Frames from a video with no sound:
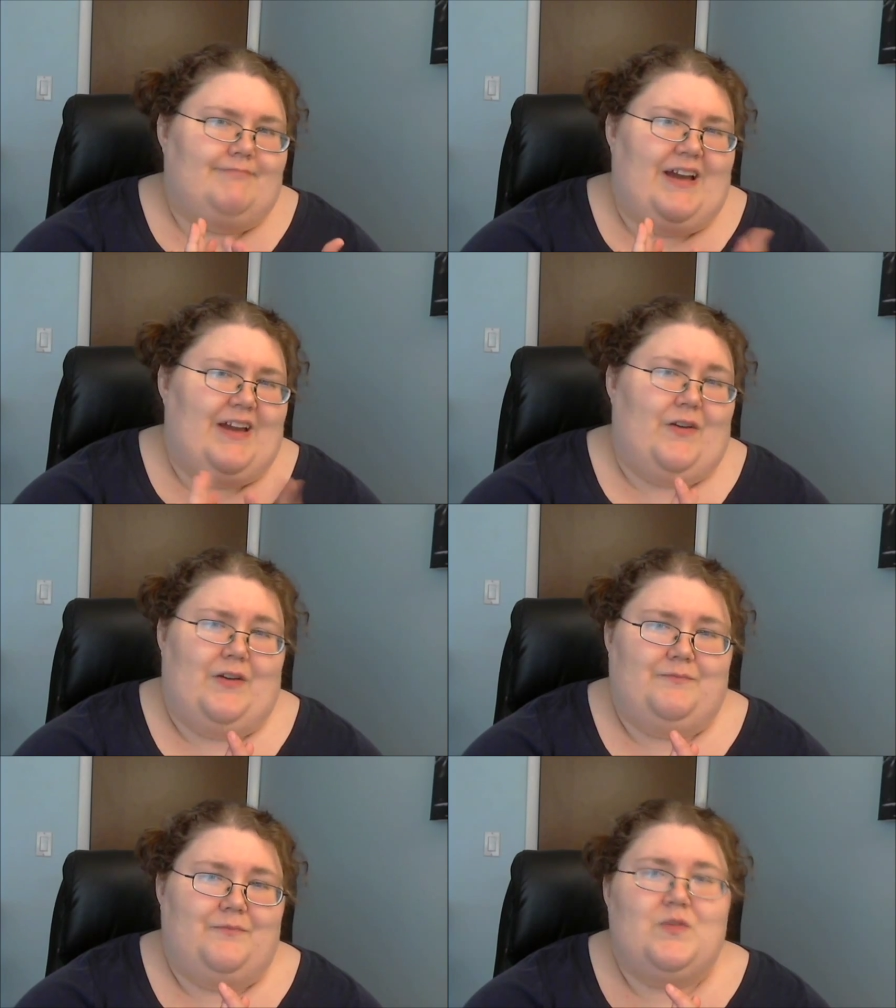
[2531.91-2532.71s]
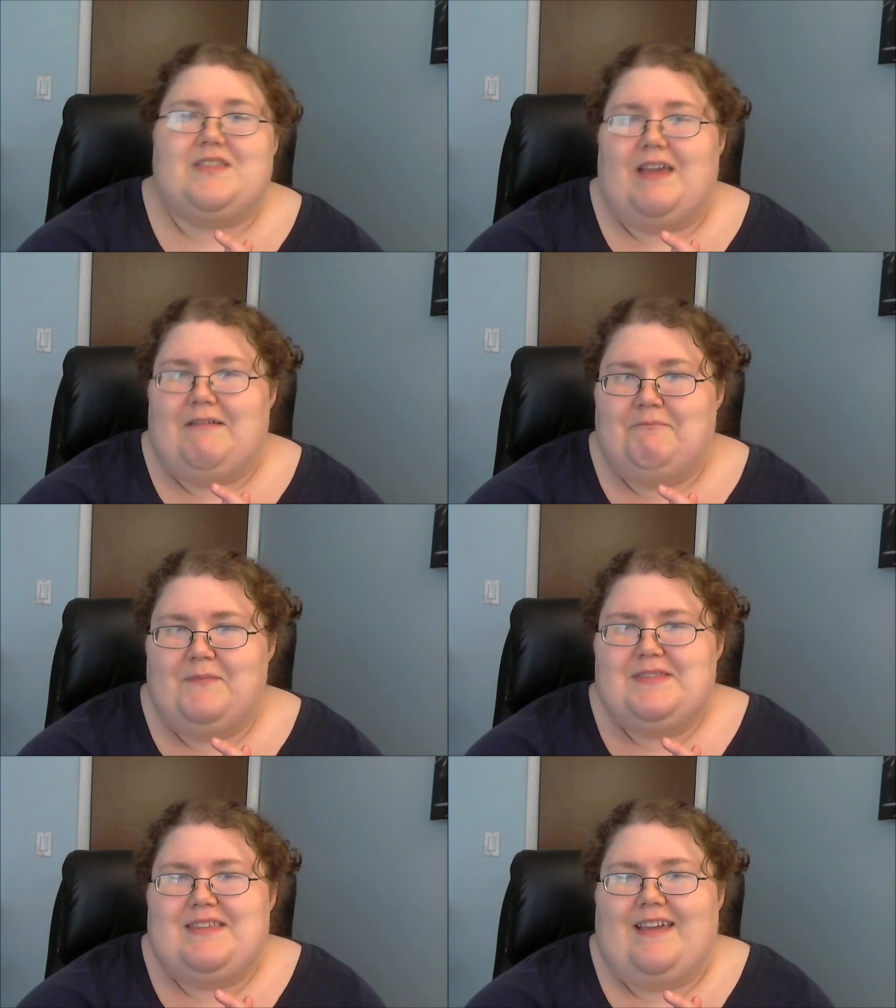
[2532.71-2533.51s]
I don't know. We'll see. We'll
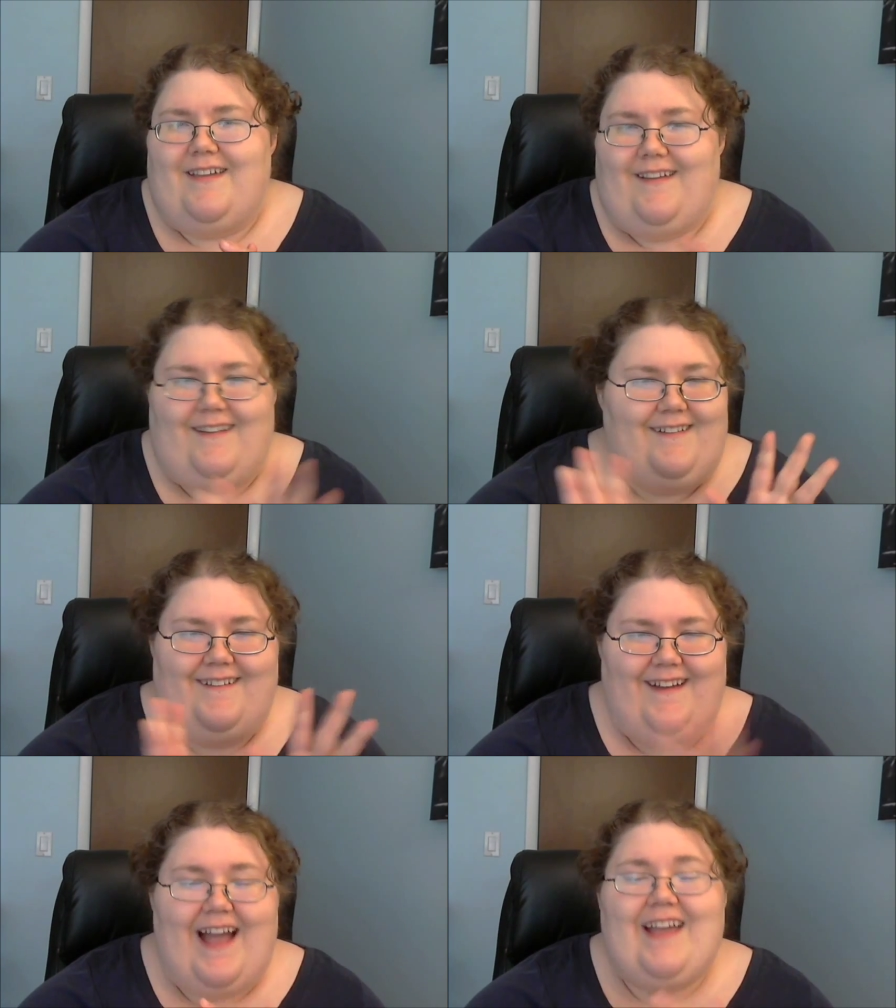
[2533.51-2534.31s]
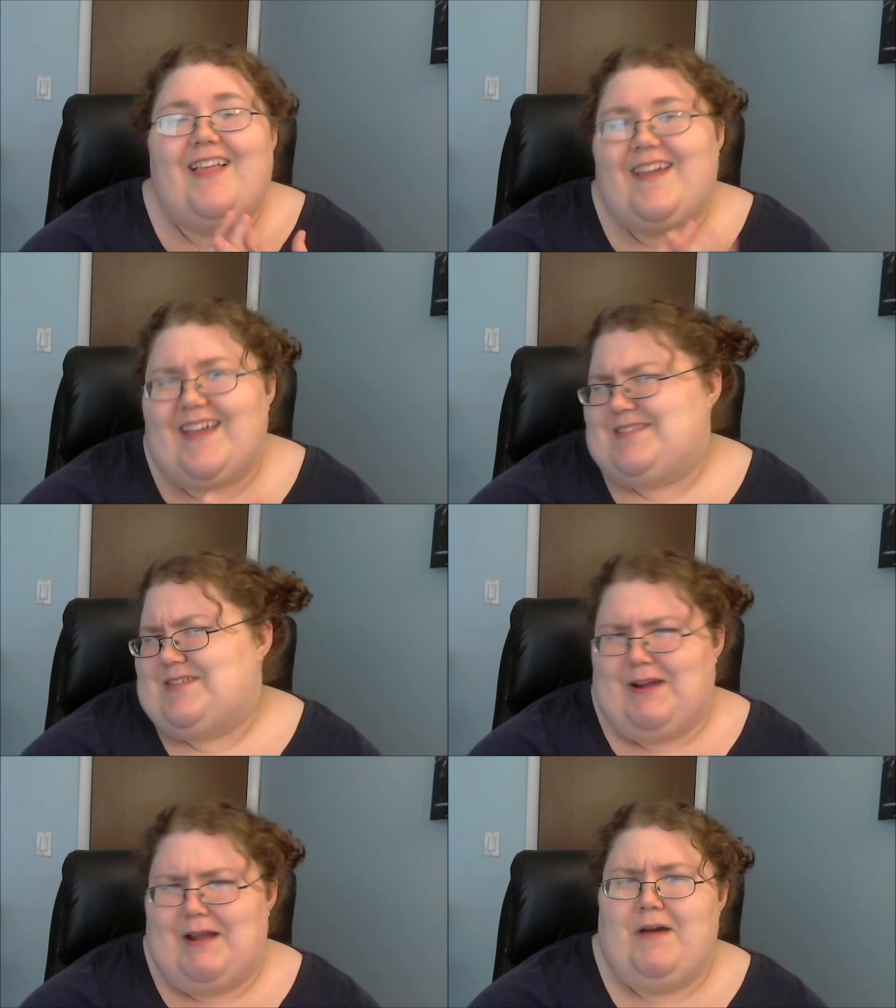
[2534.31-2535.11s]
see. I like
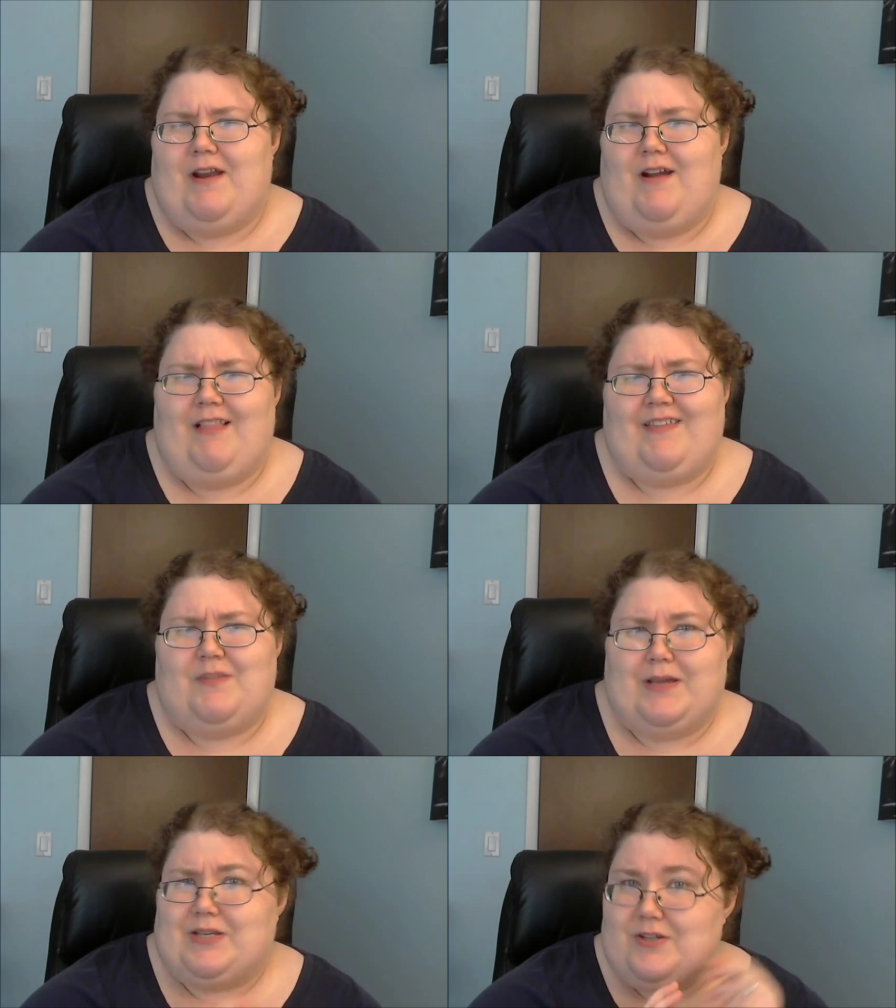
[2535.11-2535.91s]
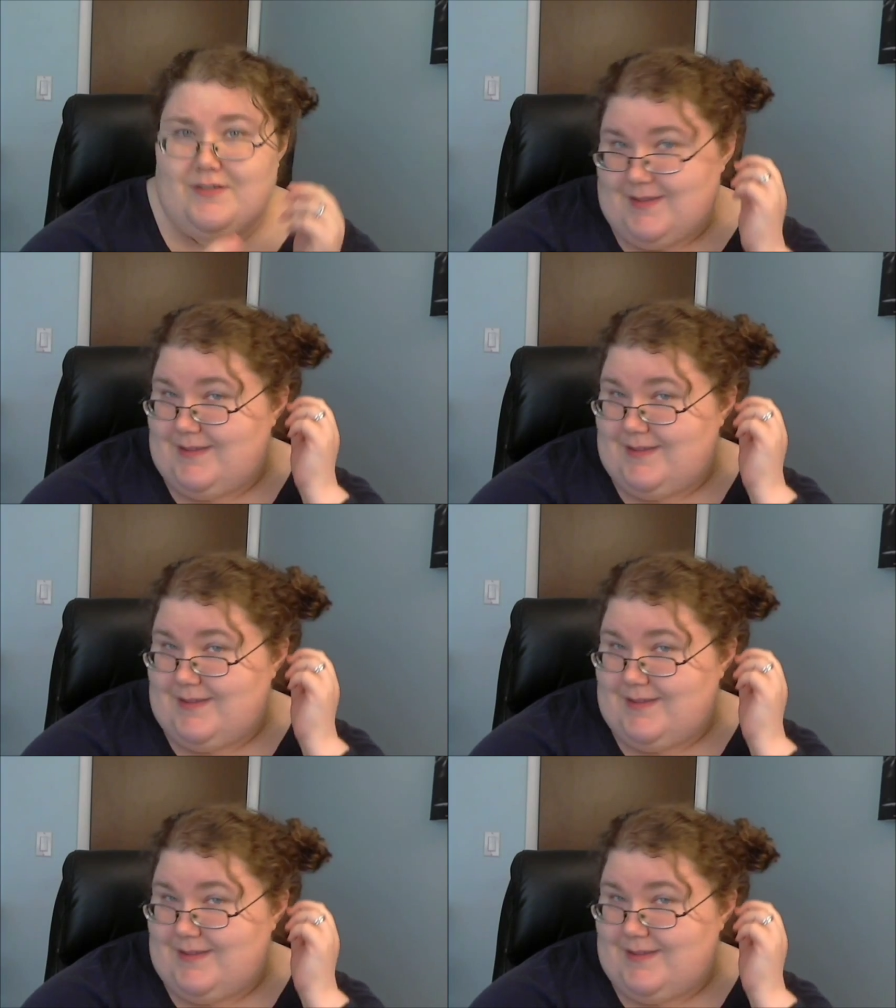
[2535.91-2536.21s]
Instagram better. I like the pictures.